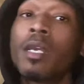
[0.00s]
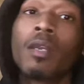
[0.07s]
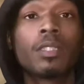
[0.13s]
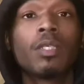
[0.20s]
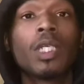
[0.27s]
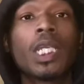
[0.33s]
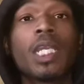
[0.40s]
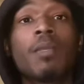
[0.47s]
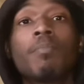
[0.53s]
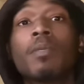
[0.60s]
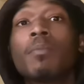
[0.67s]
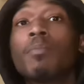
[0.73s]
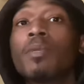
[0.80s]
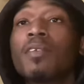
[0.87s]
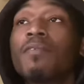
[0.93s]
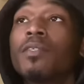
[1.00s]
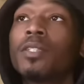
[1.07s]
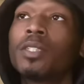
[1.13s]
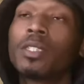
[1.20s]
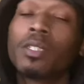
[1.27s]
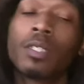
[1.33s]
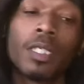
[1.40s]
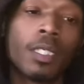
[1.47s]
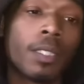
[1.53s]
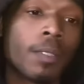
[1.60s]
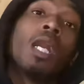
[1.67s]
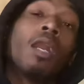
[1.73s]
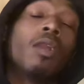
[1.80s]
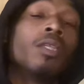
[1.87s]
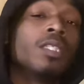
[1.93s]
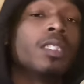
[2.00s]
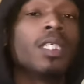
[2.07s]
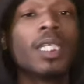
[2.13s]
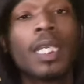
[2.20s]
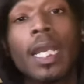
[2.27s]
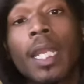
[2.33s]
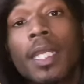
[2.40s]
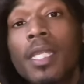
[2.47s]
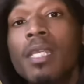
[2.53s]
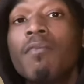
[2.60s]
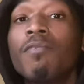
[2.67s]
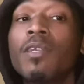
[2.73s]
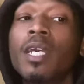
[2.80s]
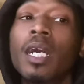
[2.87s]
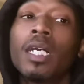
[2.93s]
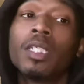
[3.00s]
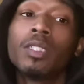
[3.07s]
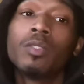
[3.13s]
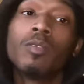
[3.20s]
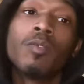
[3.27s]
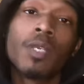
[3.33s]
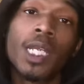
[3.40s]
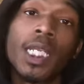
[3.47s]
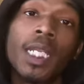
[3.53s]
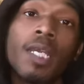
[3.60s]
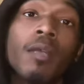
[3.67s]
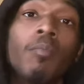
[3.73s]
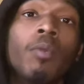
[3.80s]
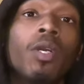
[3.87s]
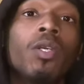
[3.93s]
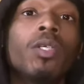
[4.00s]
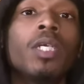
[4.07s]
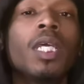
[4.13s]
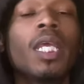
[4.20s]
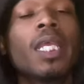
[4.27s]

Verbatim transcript: We're gonna keep it brief and short. Only thing I need for y'all to do right now, bro,